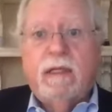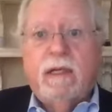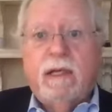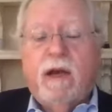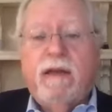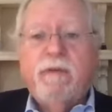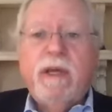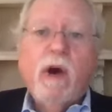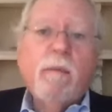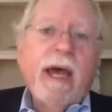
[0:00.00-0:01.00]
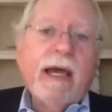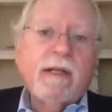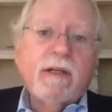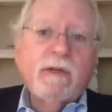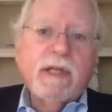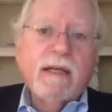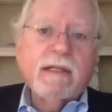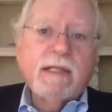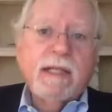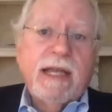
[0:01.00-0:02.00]
Now, if we go back to
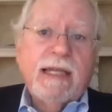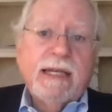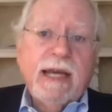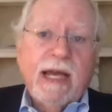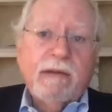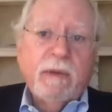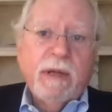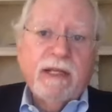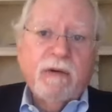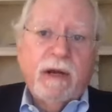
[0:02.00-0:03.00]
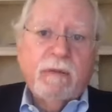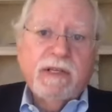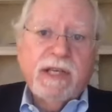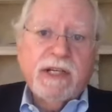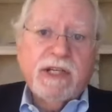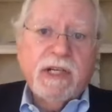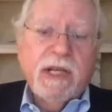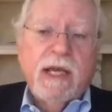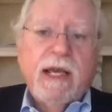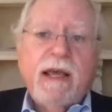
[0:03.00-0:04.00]
2008 and 9, we had the Great Recession,
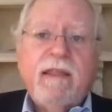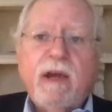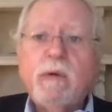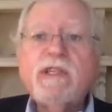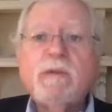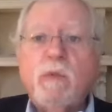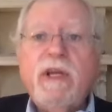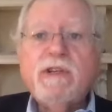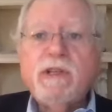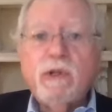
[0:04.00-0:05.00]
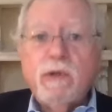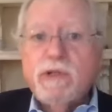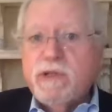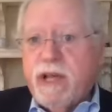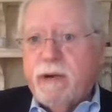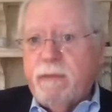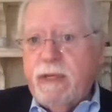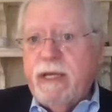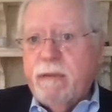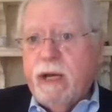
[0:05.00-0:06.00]
mm-hmm. there were some winners and losers there in
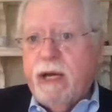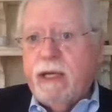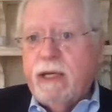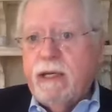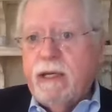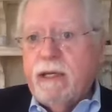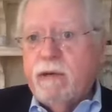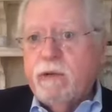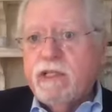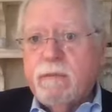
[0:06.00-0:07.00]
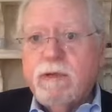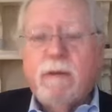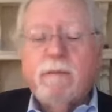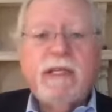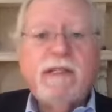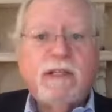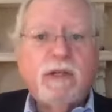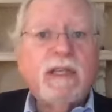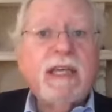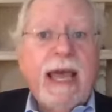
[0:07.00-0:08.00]
media buying. There were some companies that
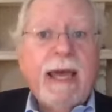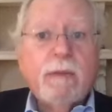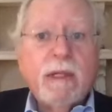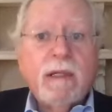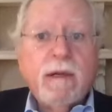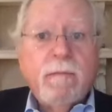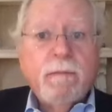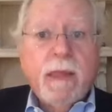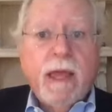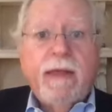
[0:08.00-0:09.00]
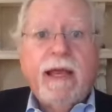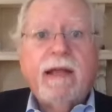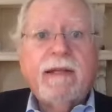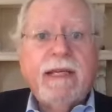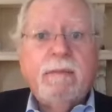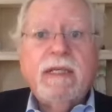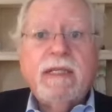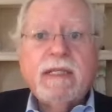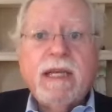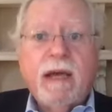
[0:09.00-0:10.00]
took the gamble and they got deeply
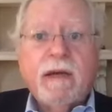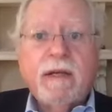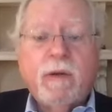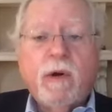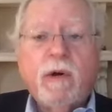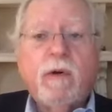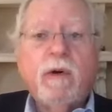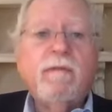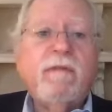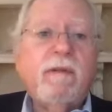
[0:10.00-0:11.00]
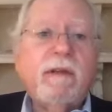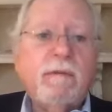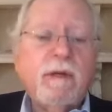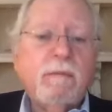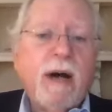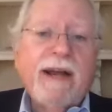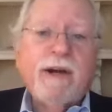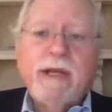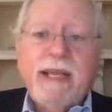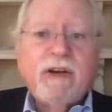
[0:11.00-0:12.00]
discounted or, or
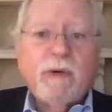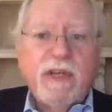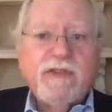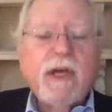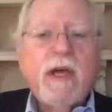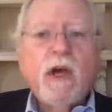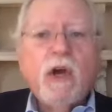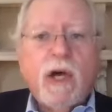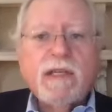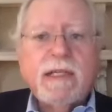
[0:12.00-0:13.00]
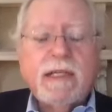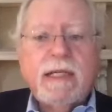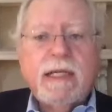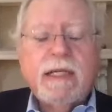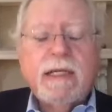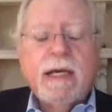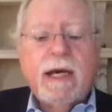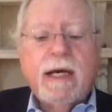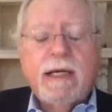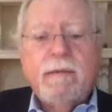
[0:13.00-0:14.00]
minor increase costs in, in,
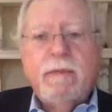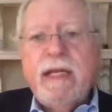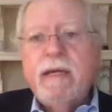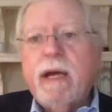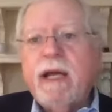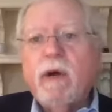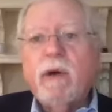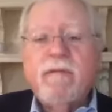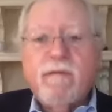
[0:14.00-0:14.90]
uh, in media by going